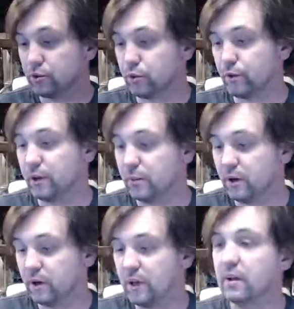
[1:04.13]
trim
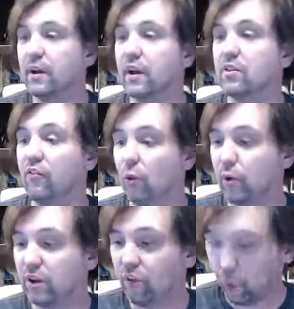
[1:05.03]
in the
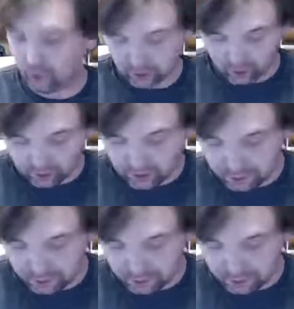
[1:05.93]
4430